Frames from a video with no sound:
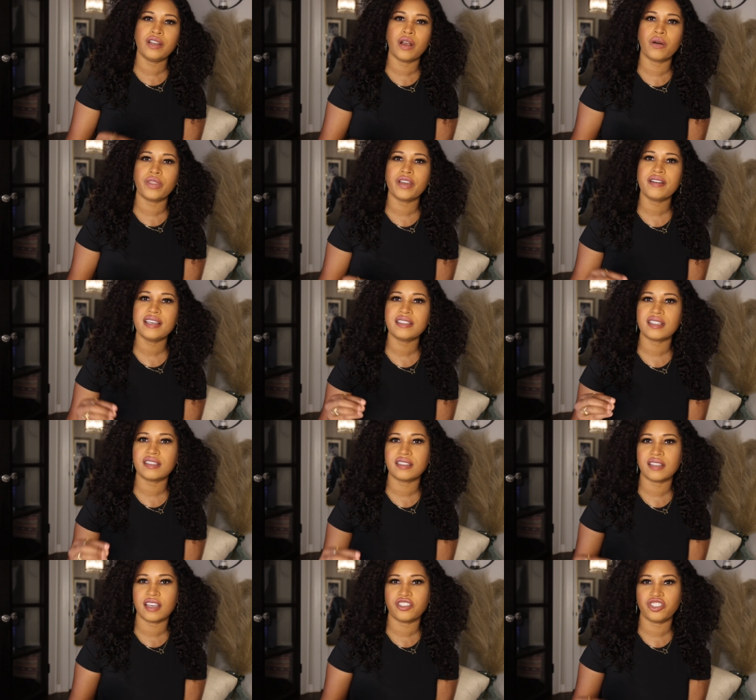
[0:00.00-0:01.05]
No, there is
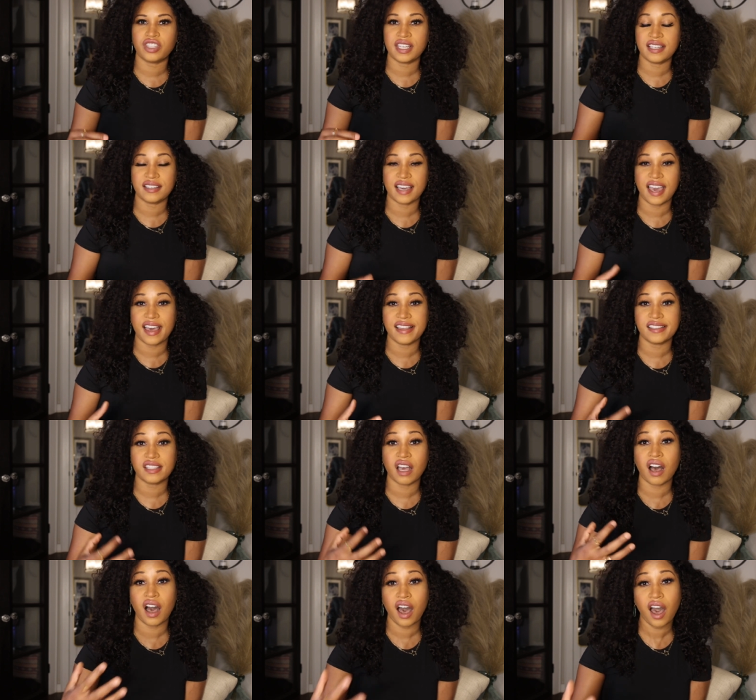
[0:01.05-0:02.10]
a such thing
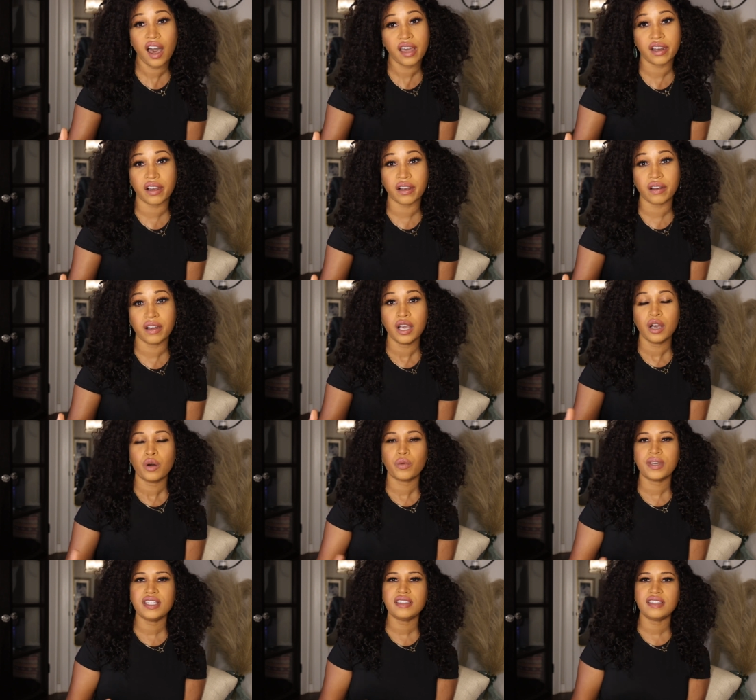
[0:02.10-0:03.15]
as honor.
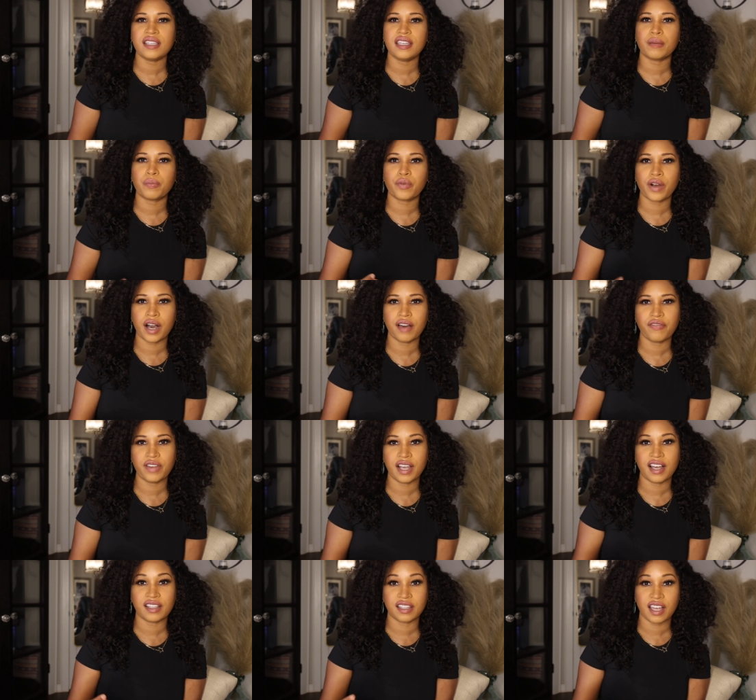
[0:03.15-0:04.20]
We see the
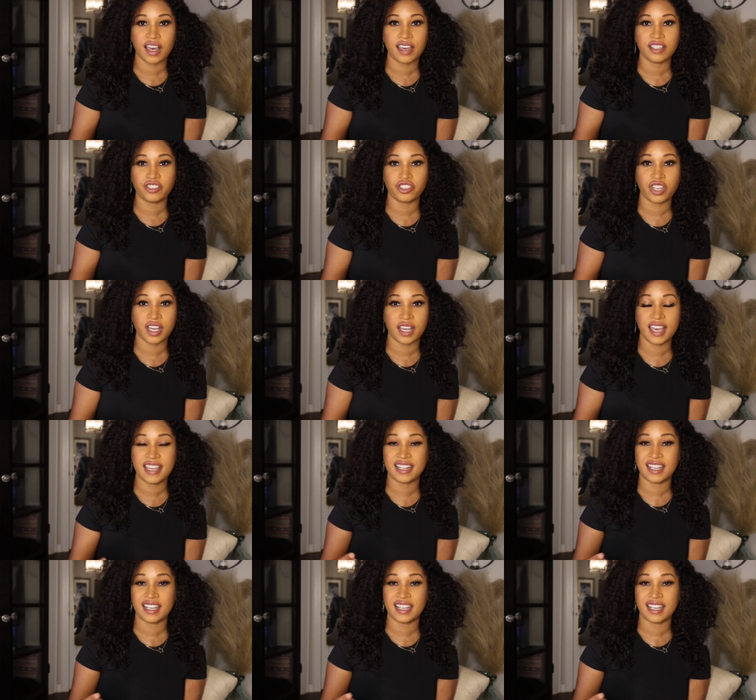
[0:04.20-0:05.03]
prophet Elijah